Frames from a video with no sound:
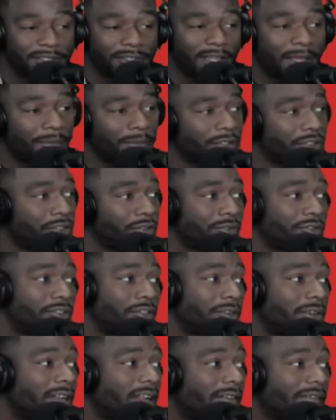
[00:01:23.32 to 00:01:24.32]
I don't know if you
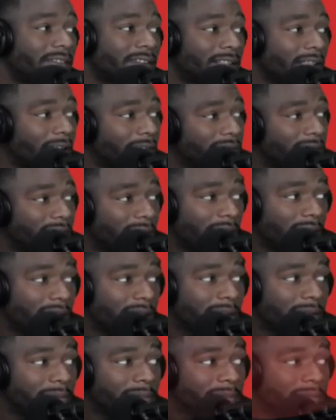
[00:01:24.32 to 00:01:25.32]
threw that up the
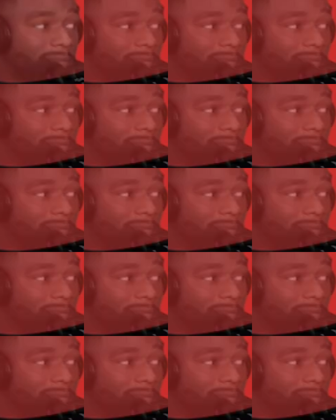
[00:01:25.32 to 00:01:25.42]
game.